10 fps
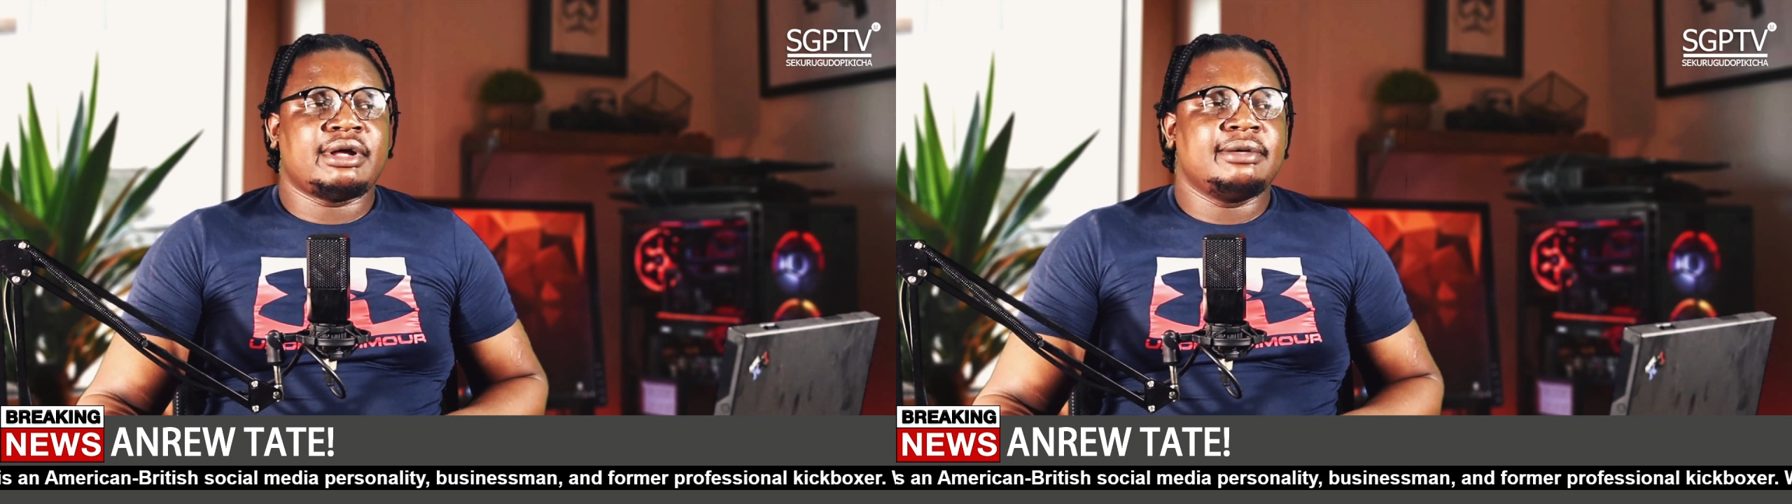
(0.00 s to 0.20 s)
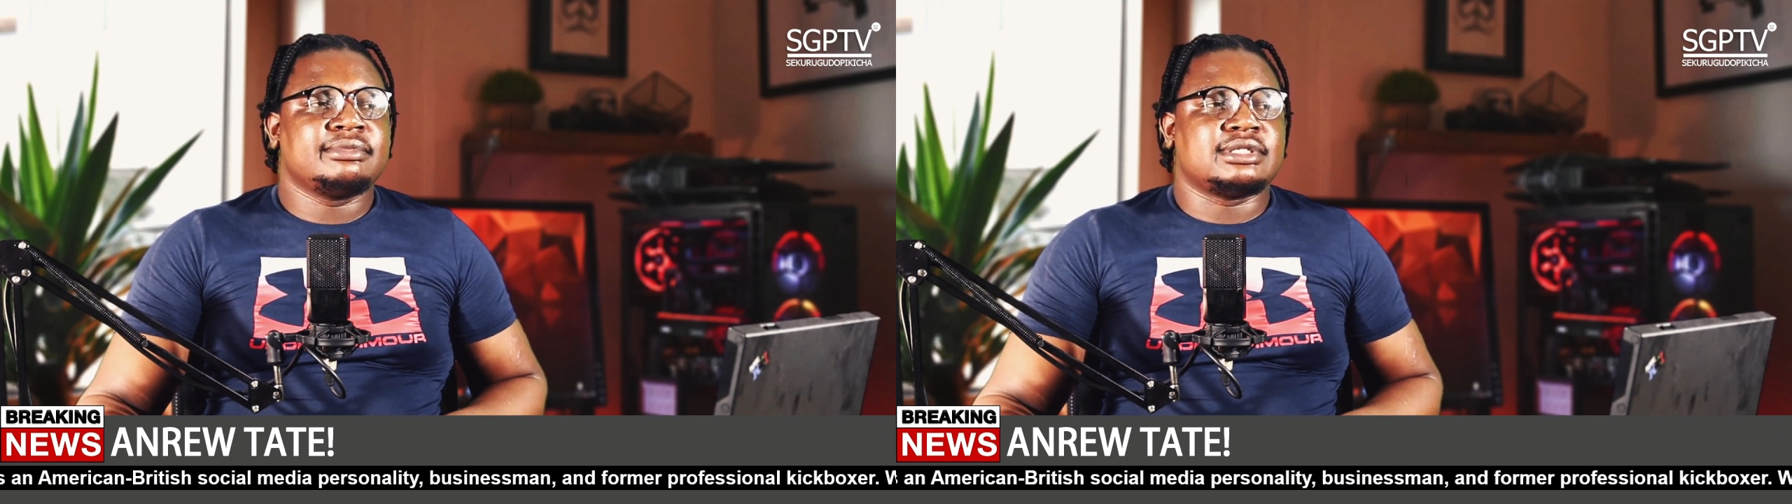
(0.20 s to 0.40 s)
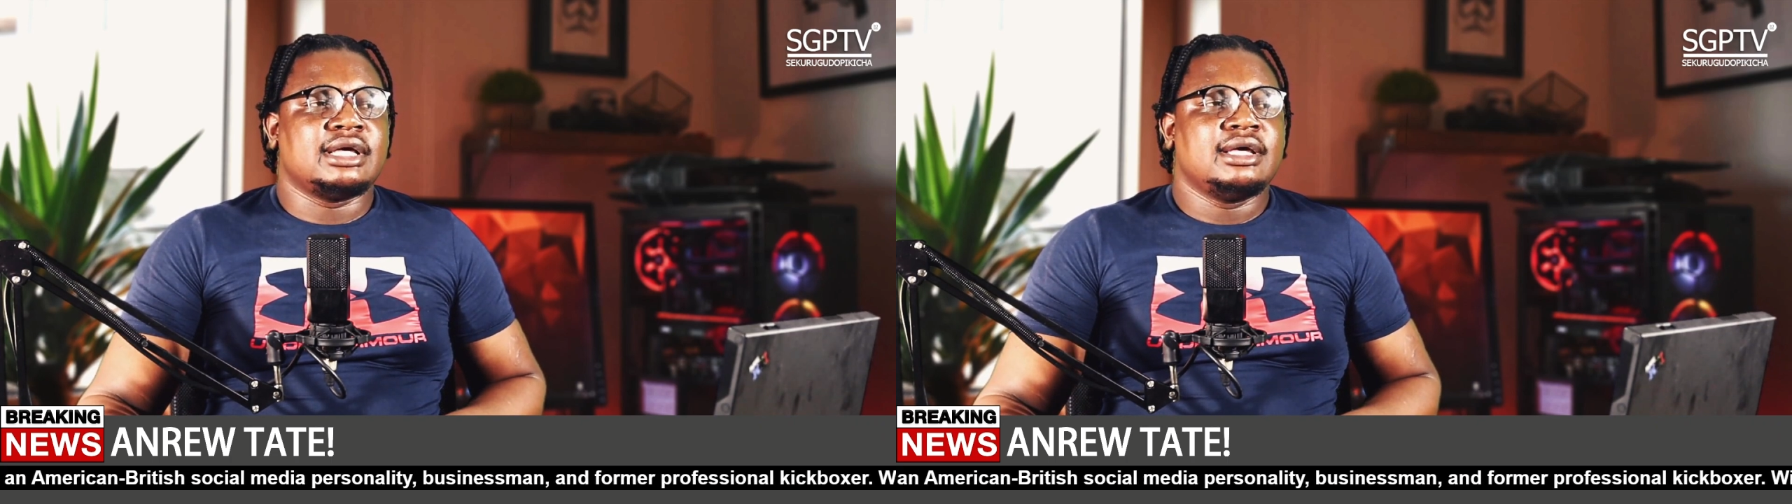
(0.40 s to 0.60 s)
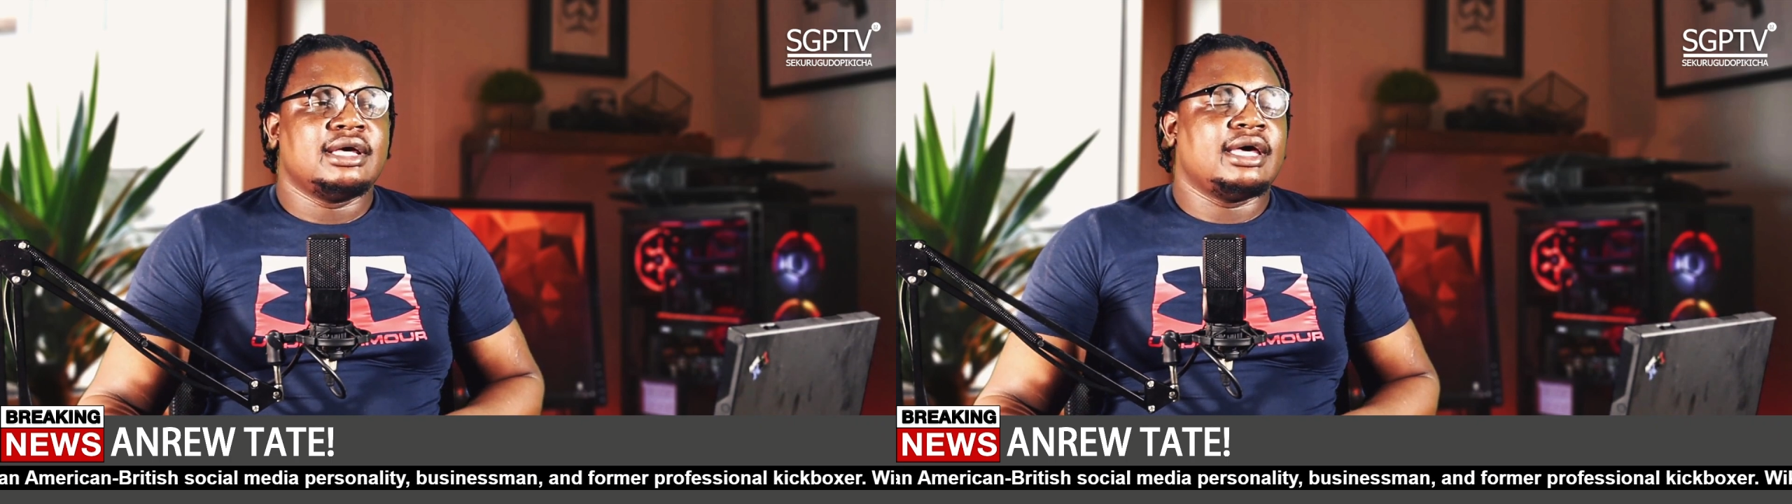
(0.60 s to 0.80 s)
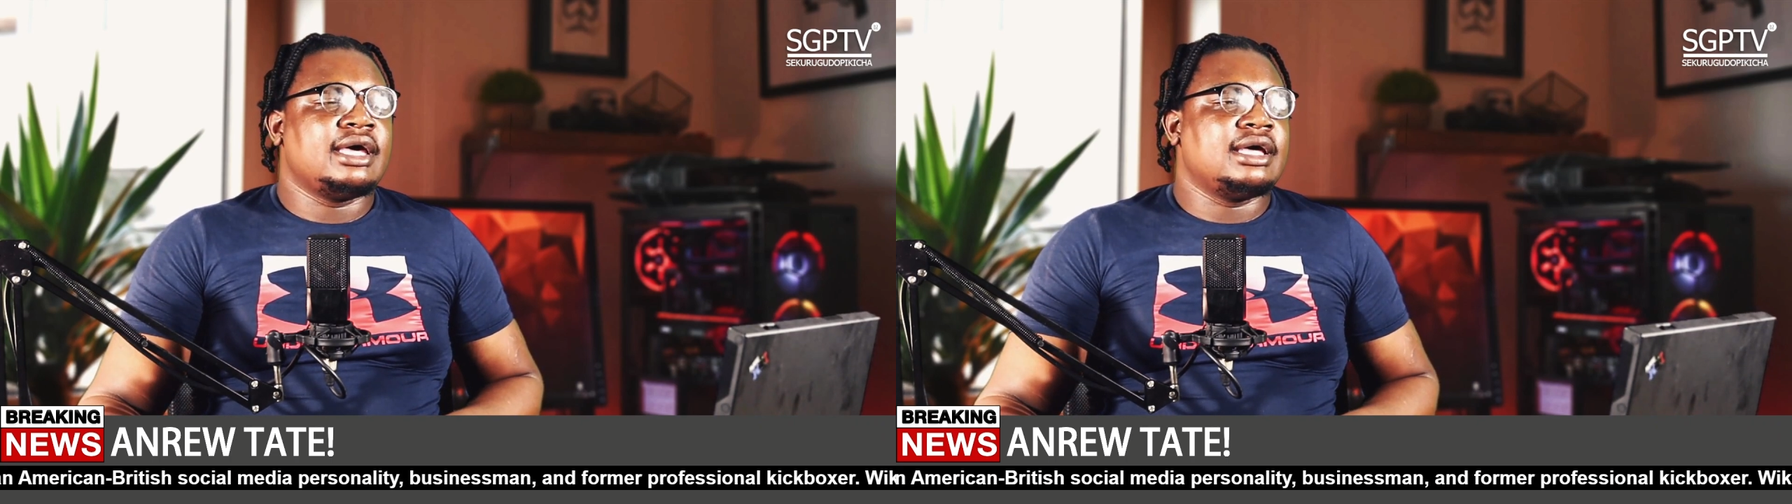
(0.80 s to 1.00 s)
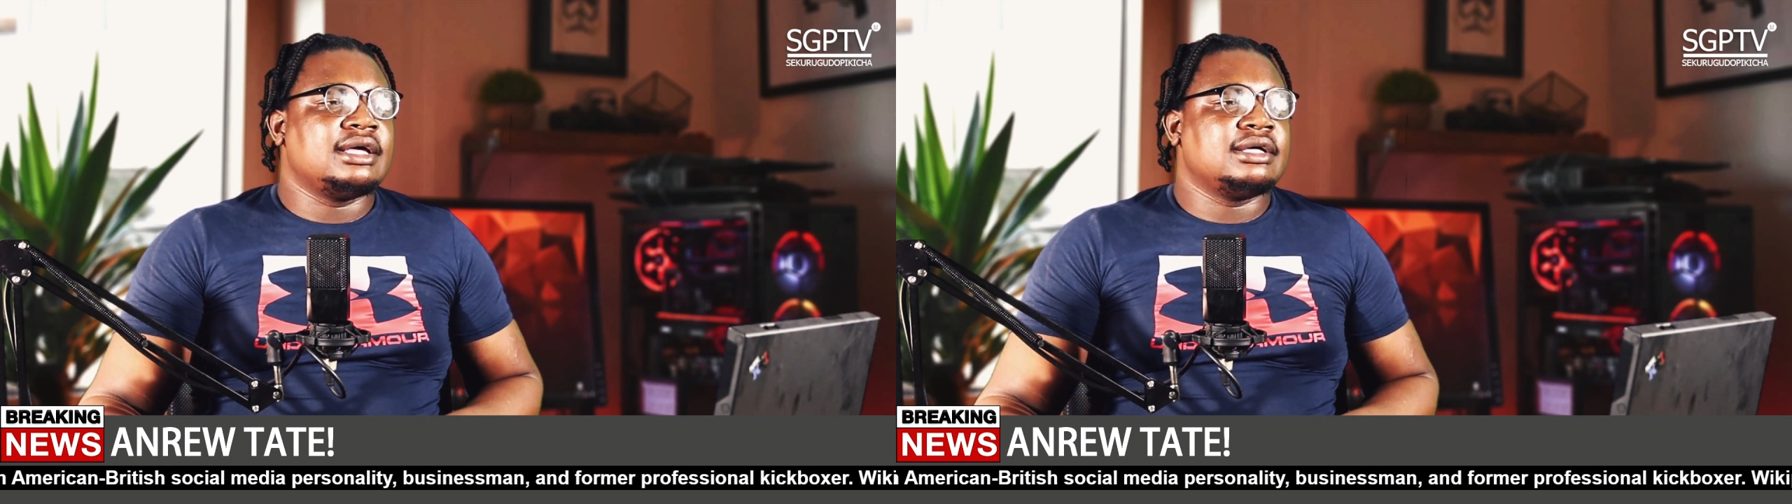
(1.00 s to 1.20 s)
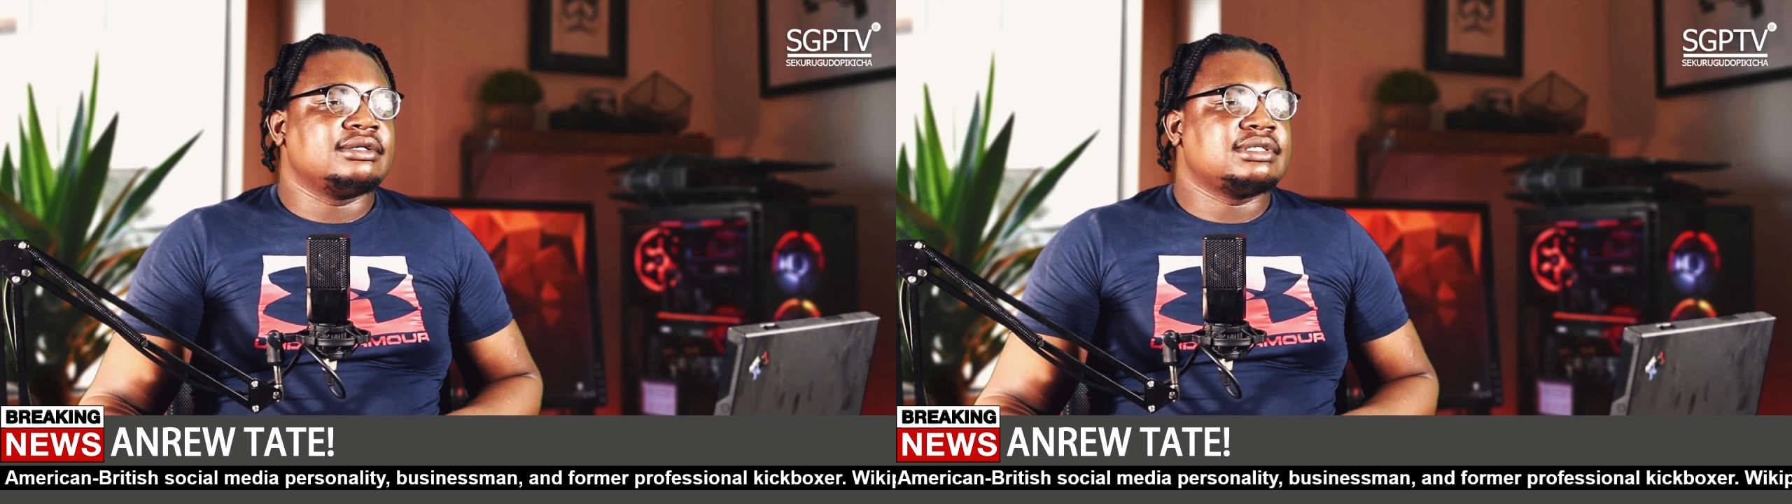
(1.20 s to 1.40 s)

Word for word: crimes uh,